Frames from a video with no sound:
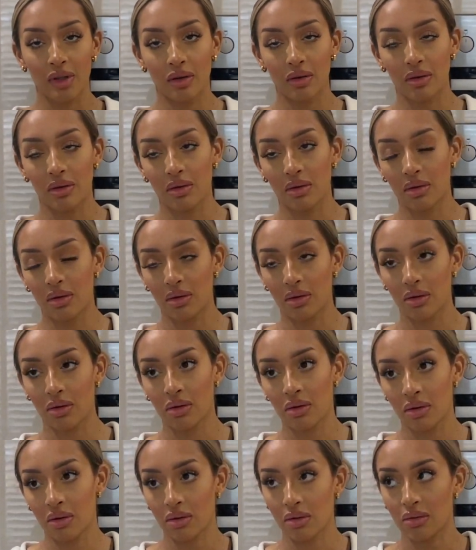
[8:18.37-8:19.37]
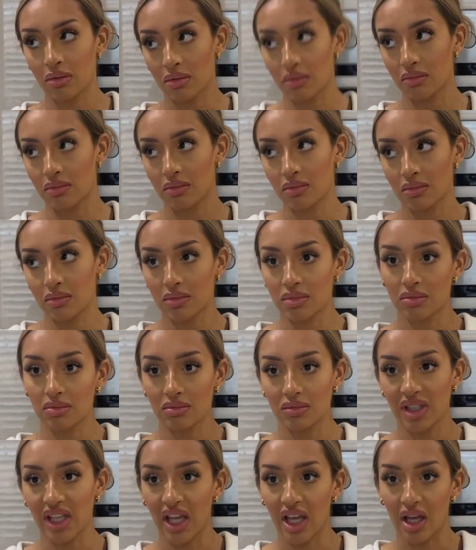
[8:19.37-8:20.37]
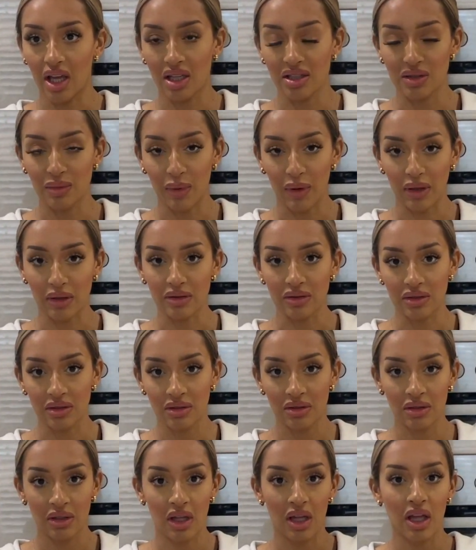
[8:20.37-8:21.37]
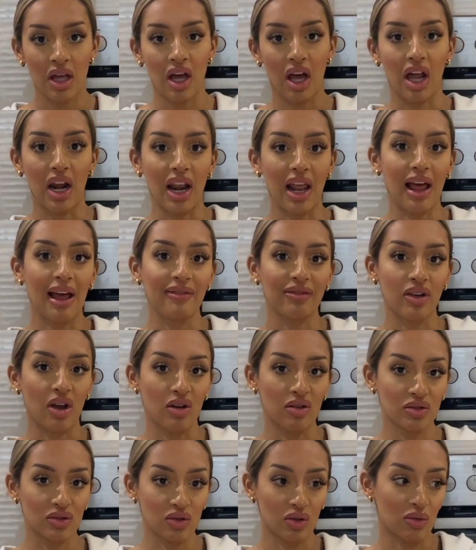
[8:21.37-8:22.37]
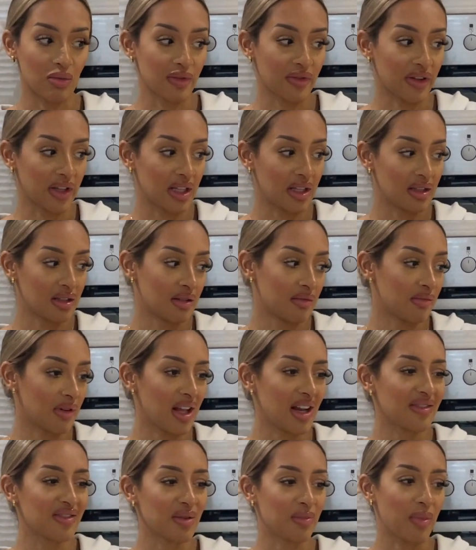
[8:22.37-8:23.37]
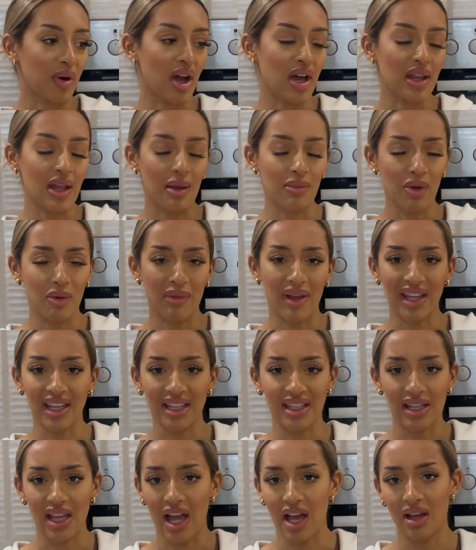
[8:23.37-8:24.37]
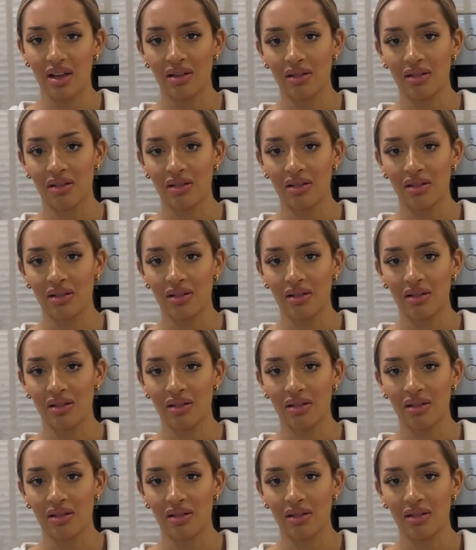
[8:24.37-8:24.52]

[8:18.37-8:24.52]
Oh. Yeah, I suppose. And I'll have coleslaw with it. I'll have to buy that. I'm not making that.